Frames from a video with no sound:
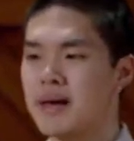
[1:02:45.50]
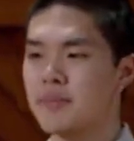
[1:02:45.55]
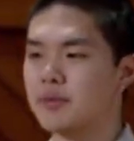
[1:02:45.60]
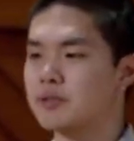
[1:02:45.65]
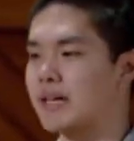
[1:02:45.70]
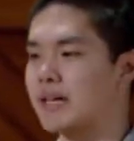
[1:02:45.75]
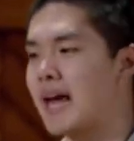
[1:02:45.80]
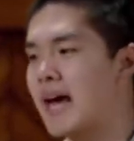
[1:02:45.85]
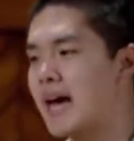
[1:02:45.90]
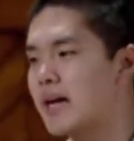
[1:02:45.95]
able
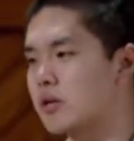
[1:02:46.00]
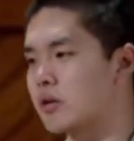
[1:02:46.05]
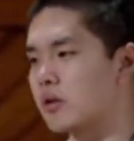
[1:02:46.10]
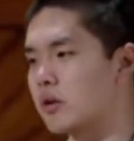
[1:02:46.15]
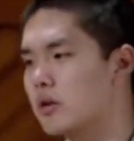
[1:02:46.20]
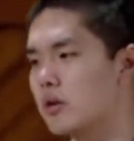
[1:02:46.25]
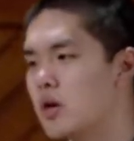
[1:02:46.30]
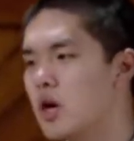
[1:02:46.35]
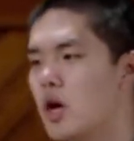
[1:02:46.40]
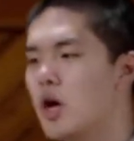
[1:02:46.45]
to
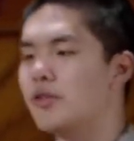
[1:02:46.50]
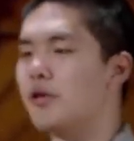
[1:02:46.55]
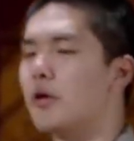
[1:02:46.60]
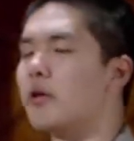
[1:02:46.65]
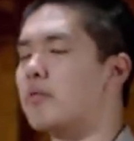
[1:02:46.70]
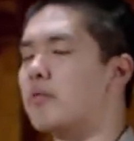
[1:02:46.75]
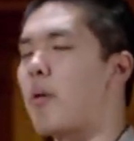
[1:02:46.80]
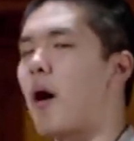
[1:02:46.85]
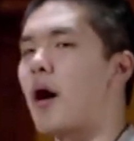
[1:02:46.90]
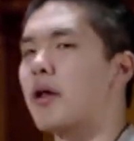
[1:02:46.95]
handle
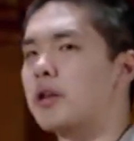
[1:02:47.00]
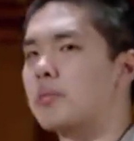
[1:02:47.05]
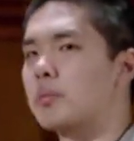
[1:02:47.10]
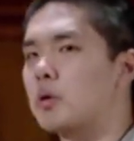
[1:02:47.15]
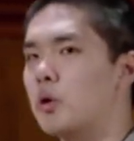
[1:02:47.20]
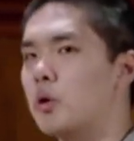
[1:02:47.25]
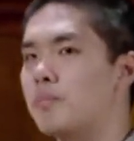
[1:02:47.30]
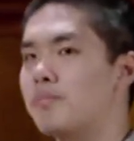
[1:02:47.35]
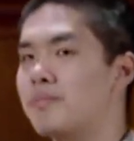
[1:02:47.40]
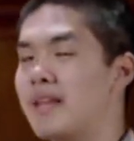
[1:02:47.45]
those
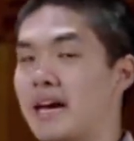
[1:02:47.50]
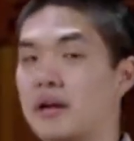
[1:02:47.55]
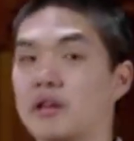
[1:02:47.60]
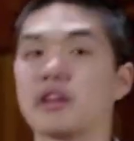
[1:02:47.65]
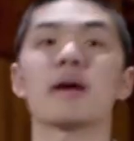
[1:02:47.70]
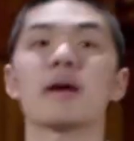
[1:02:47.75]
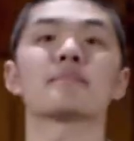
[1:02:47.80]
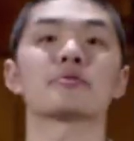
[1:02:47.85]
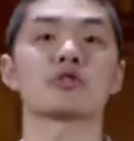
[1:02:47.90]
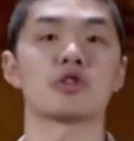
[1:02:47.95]
possible
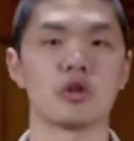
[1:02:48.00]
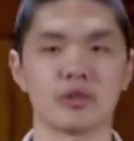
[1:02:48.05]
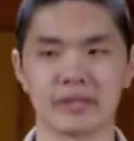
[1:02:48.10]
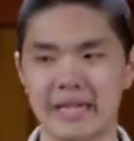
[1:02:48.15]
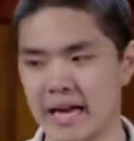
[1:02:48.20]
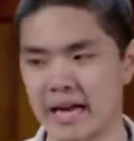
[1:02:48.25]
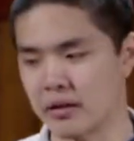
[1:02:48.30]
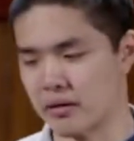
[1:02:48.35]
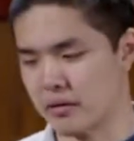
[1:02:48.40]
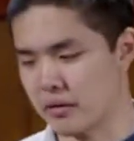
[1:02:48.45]
exceptional
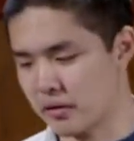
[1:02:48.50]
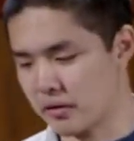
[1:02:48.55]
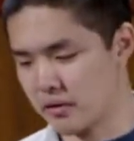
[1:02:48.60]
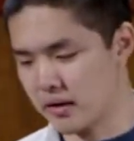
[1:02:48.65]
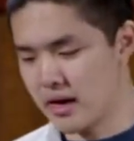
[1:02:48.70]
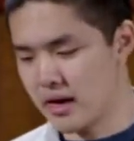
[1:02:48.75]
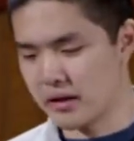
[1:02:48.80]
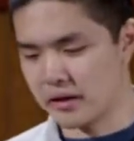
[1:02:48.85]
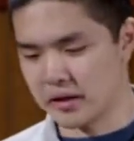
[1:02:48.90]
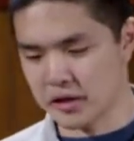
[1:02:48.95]
cases,
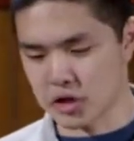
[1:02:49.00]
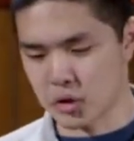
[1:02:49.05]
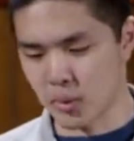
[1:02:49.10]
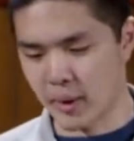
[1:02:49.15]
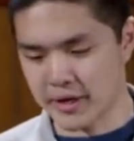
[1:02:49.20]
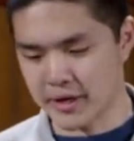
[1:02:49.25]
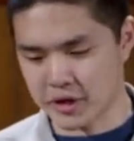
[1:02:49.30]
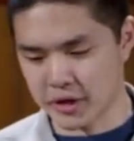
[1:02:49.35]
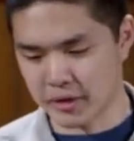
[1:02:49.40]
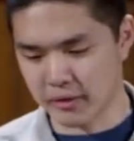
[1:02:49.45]

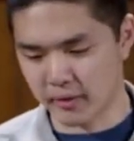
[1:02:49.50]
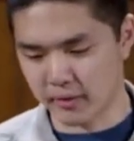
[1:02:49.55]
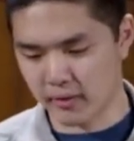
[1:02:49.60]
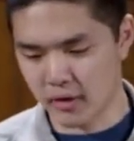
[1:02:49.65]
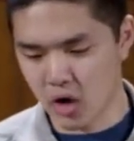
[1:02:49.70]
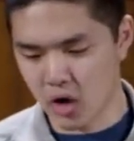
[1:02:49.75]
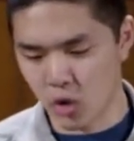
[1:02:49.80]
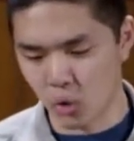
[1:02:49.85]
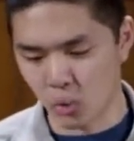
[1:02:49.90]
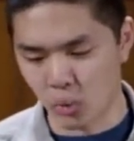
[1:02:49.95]
situations
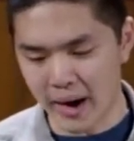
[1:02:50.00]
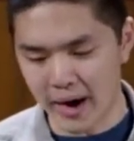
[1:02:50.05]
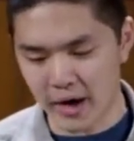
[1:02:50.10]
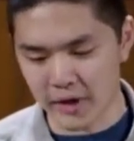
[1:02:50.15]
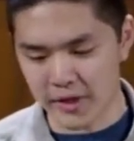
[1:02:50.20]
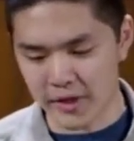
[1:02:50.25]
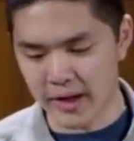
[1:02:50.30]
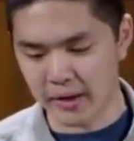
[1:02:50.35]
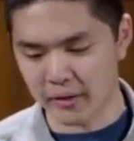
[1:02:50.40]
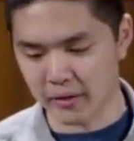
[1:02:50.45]
where
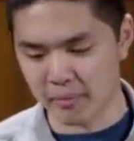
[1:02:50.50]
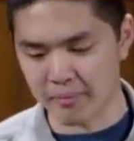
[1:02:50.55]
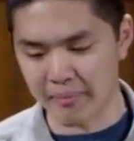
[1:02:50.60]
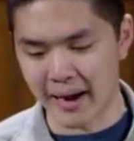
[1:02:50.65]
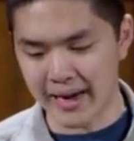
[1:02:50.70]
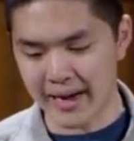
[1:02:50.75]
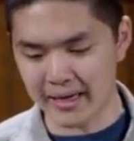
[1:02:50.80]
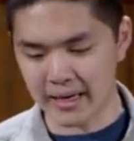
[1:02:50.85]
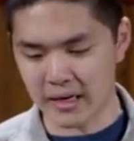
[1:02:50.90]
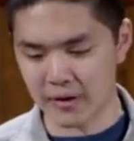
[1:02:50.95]
things
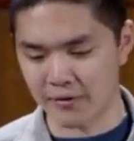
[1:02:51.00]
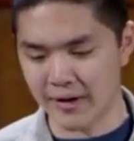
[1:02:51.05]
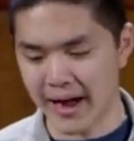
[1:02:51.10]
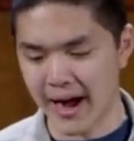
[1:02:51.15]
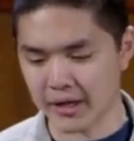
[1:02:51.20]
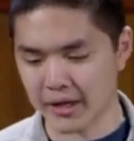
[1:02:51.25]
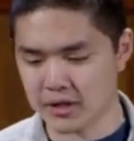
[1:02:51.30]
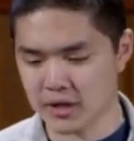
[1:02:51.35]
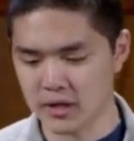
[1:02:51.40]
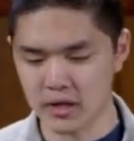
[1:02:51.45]
might, in
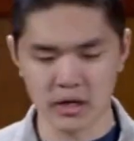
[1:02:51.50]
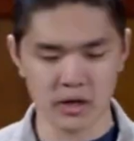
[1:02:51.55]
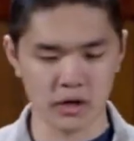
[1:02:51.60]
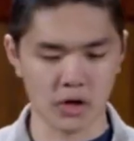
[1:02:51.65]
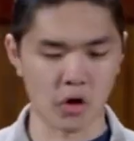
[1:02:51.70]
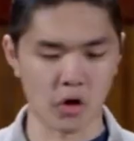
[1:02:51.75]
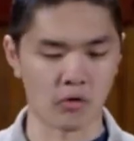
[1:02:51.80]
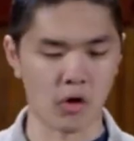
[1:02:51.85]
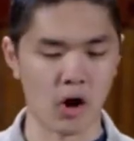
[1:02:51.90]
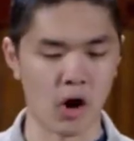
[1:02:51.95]
fact,
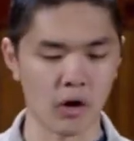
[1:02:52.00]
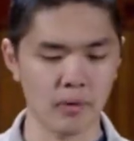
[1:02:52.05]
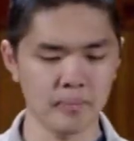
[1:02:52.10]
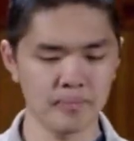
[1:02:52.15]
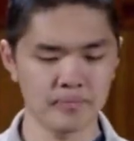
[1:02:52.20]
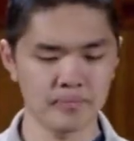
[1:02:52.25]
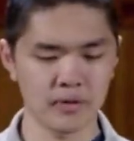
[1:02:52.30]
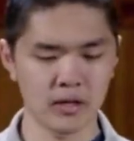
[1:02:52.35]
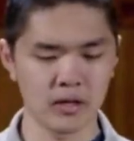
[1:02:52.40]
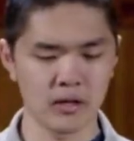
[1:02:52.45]
go wrong.
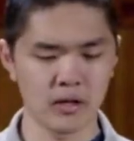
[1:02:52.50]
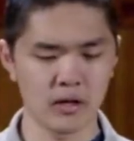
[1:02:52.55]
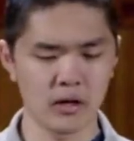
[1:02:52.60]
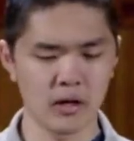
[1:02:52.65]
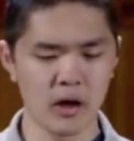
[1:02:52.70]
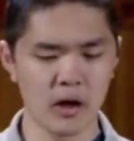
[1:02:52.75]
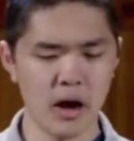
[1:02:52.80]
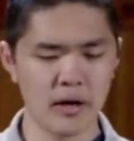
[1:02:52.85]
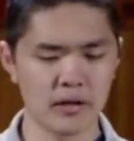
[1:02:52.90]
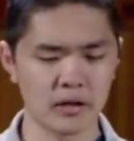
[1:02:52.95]

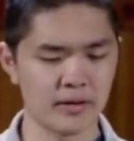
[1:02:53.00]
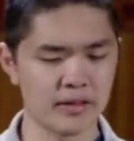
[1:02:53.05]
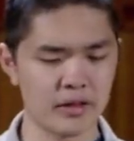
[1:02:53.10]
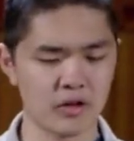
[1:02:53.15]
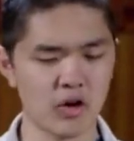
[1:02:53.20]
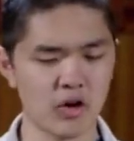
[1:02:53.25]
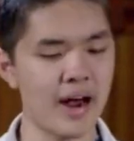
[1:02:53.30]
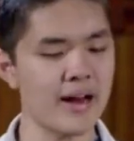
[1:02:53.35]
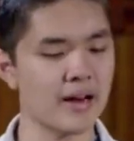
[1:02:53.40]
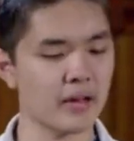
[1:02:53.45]
So let's
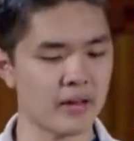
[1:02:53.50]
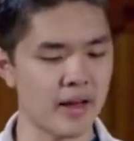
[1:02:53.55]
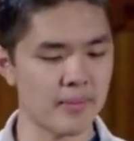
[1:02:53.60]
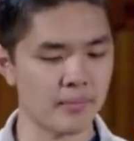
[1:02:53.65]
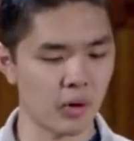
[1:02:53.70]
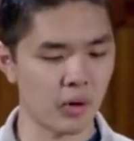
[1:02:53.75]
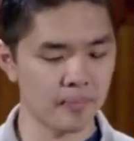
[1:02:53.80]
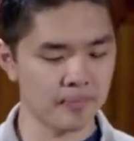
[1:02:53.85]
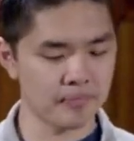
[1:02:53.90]
try an example.